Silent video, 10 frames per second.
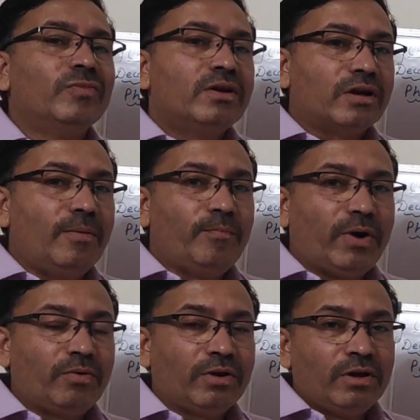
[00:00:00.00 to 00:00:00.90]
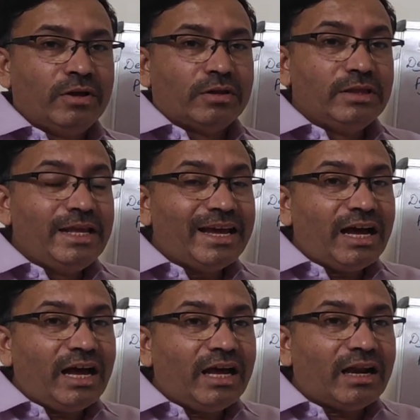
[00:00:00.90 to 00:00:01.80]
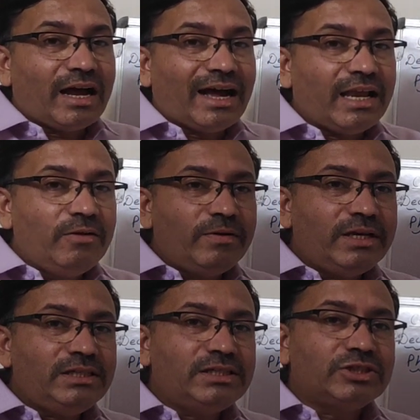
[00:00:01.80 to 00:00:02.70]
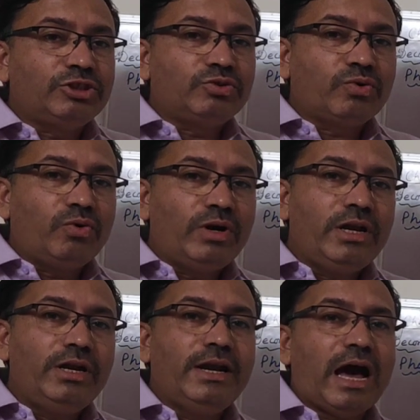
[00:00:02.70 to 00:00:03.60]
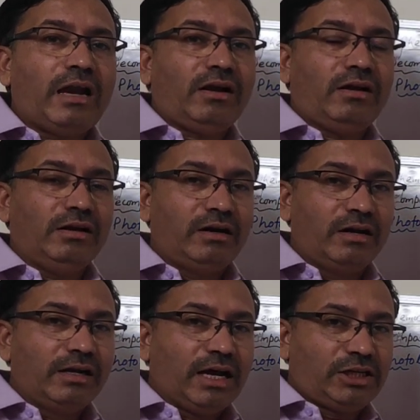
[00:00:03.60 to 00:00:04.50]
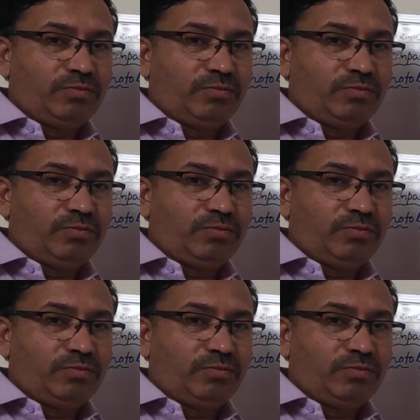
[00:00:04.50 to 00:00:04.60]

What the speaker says: compound, they are always stored in dark colored glass